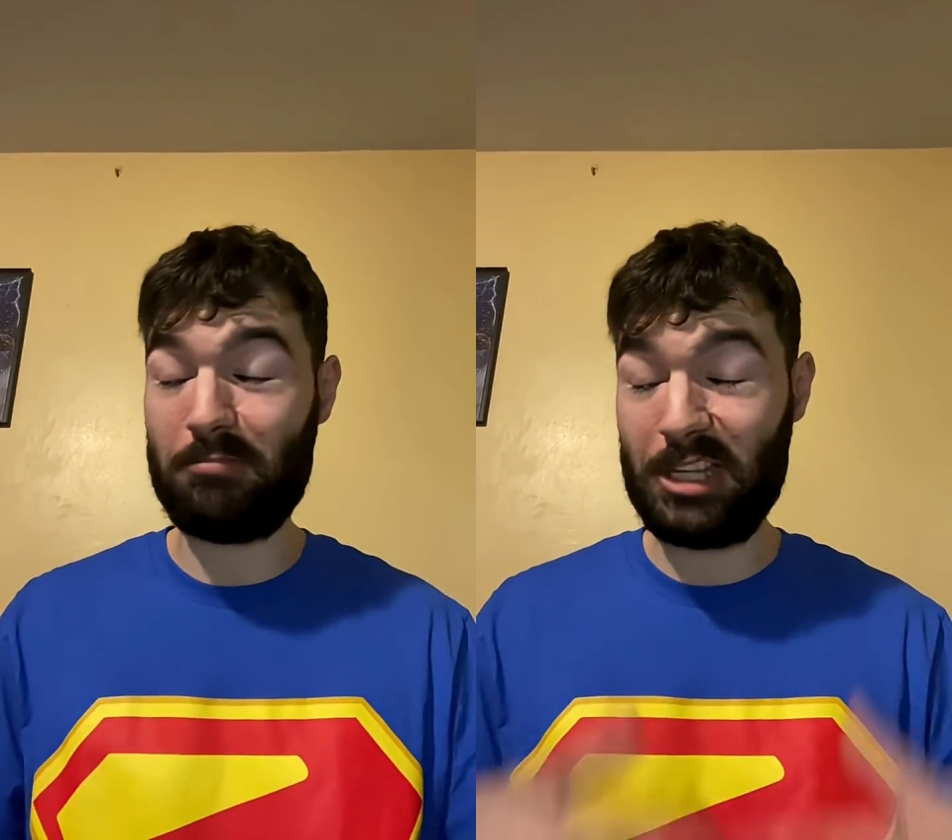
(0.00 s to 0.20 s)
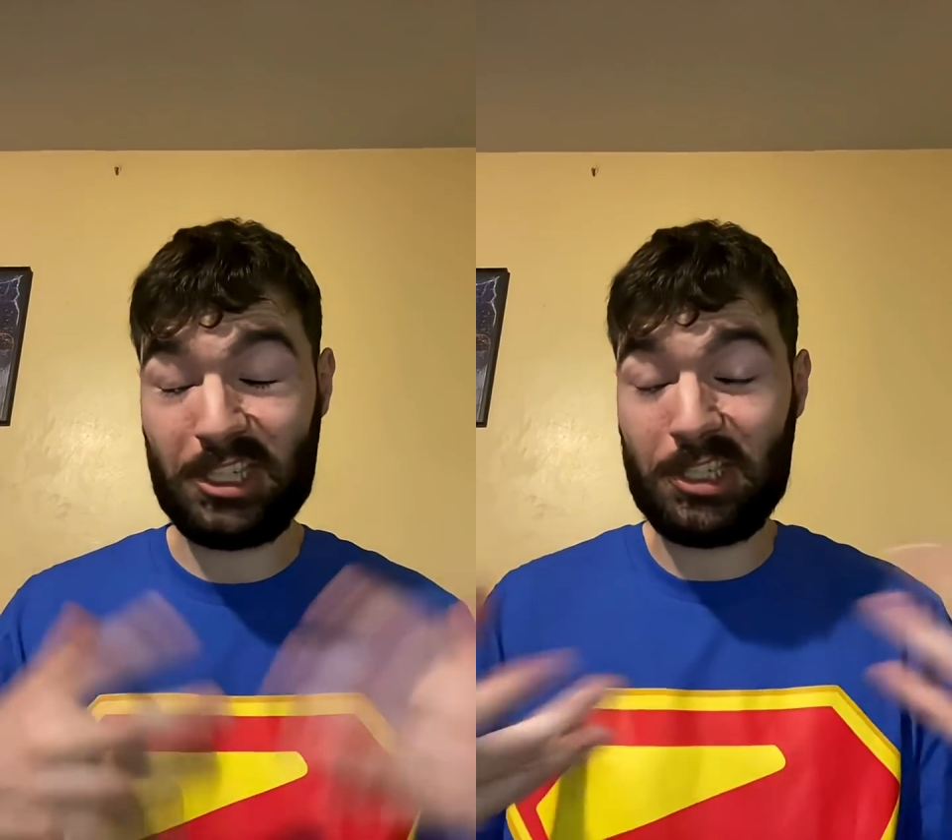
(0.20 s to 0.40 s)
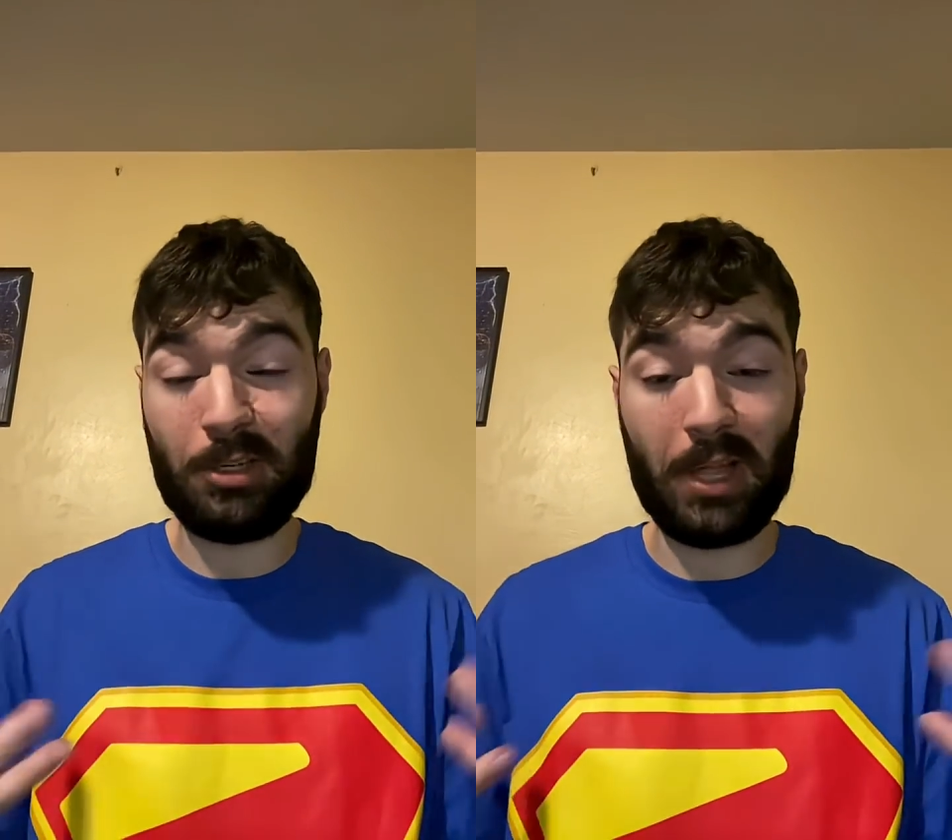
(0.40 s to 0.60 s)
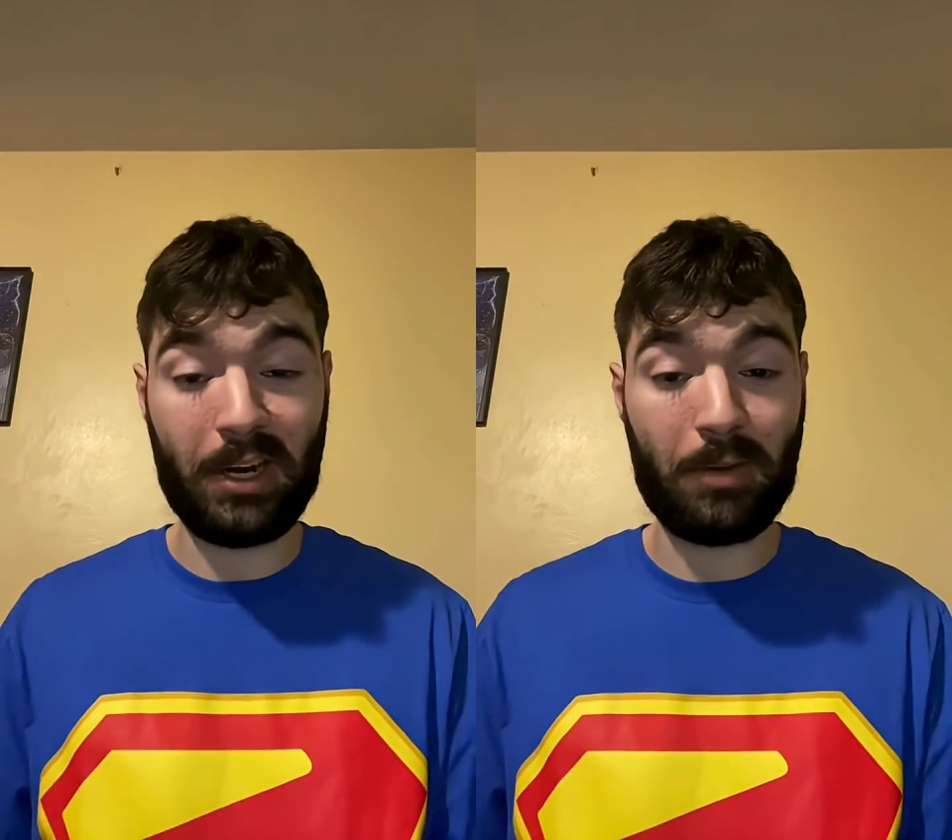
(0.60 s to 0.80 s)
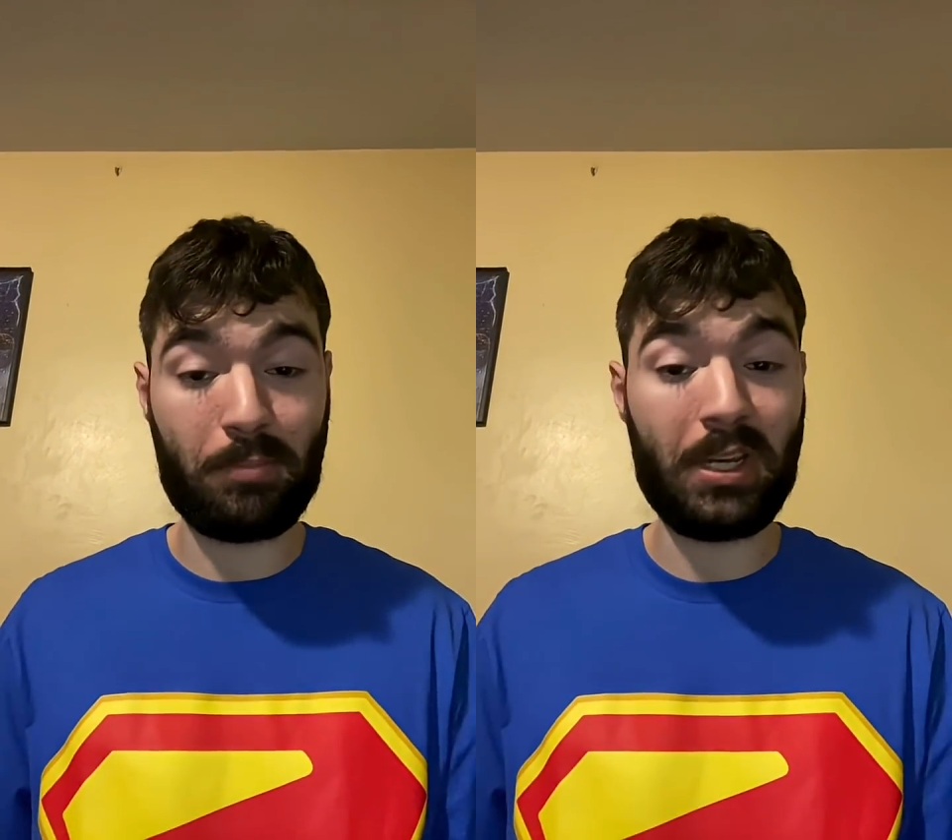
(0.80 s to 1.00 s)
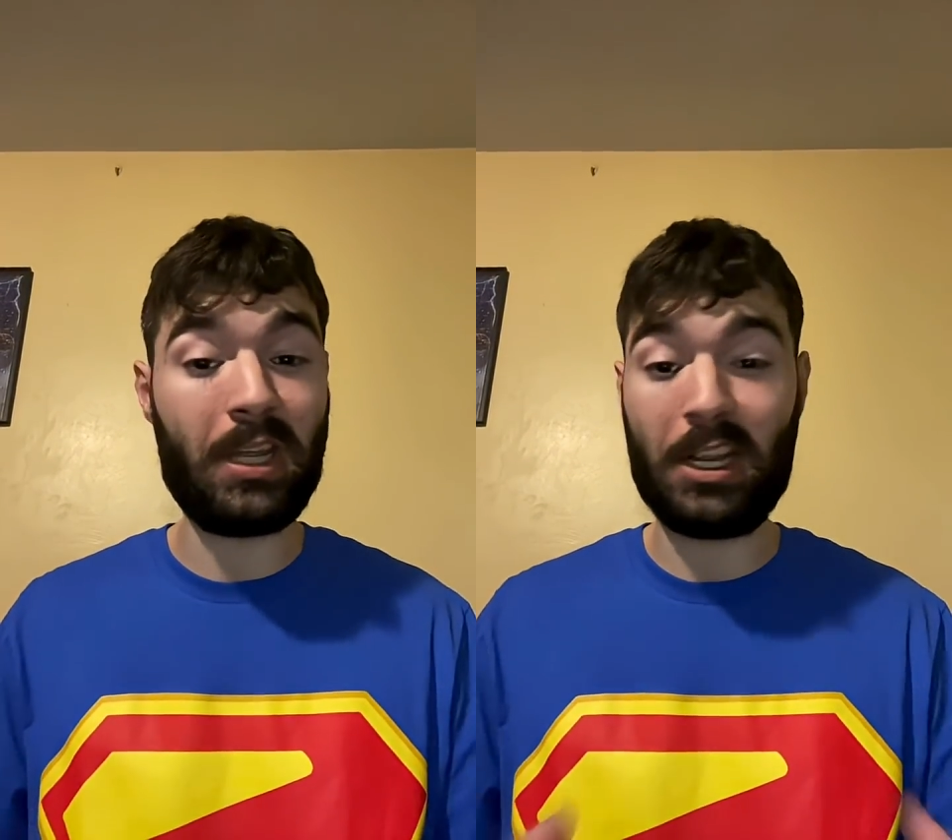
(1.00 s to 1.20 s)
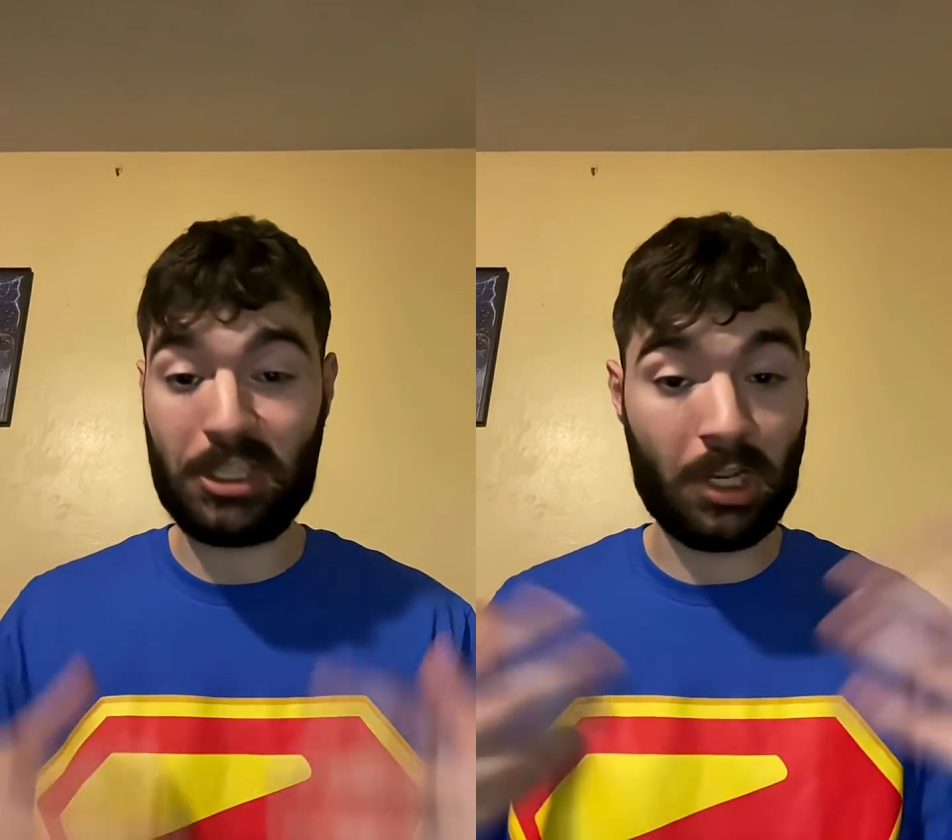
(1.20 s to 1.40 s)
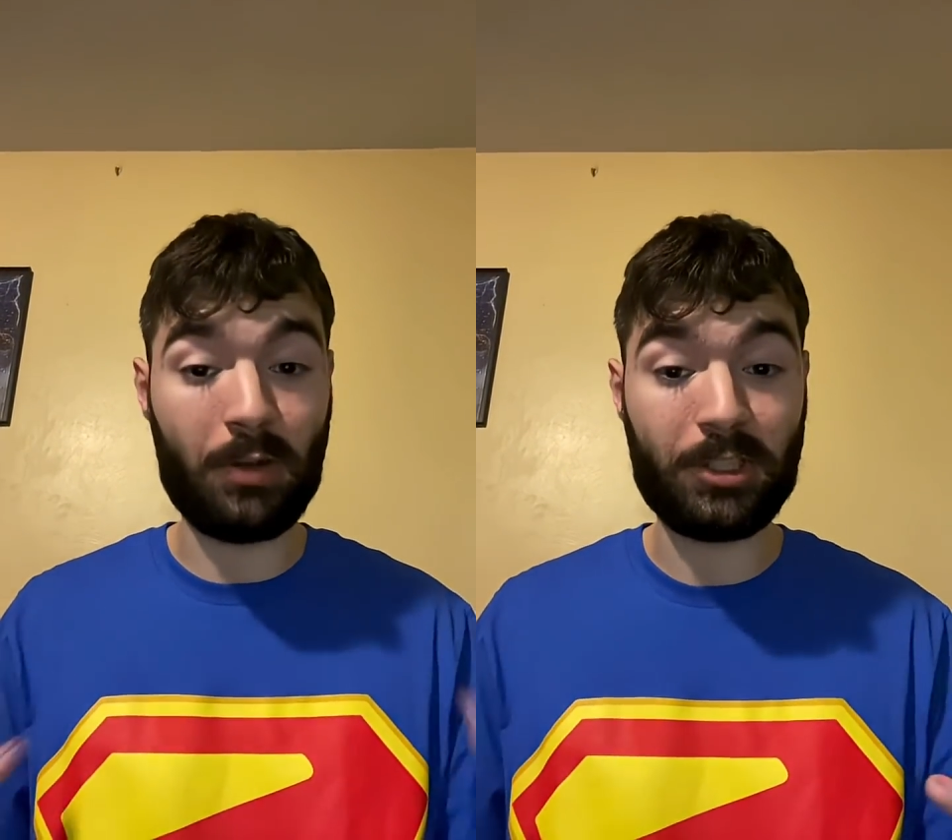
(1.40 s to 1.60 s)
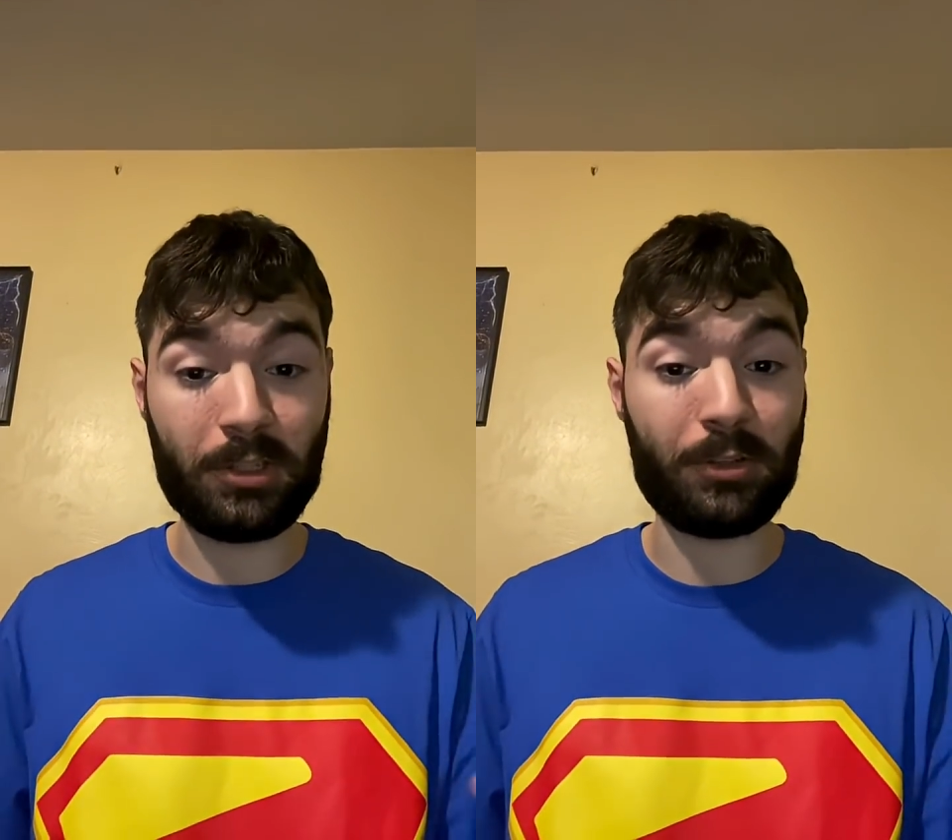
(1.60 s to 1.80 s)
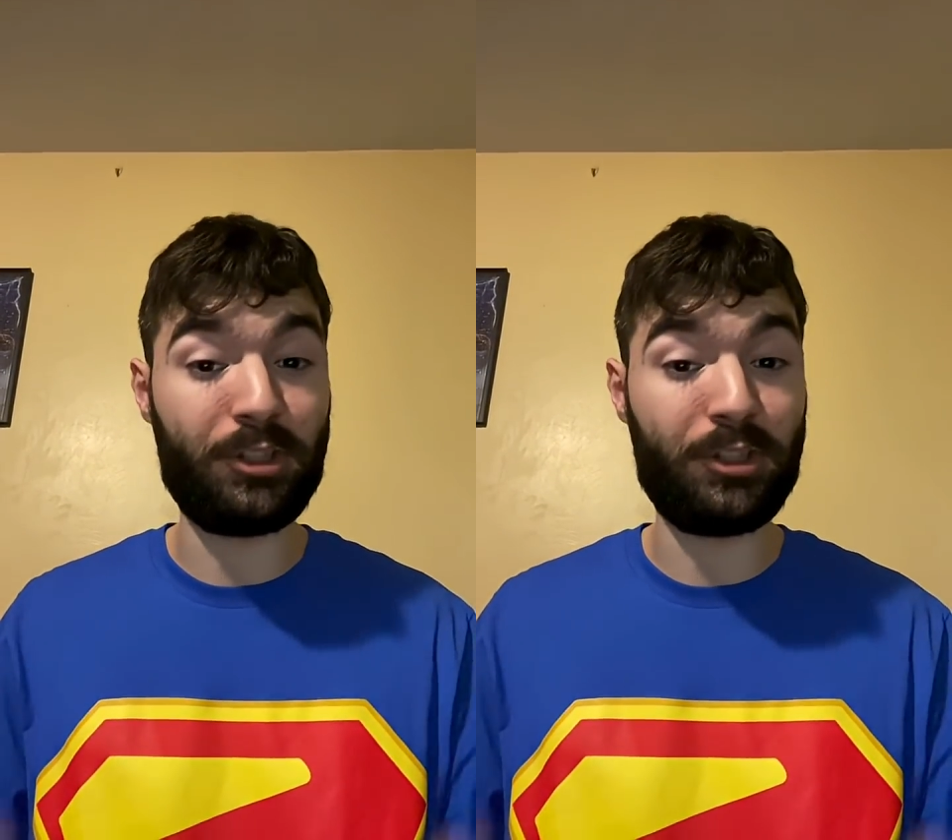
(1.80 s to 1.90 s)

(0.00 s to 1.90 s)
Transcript: this still ended up being a solid start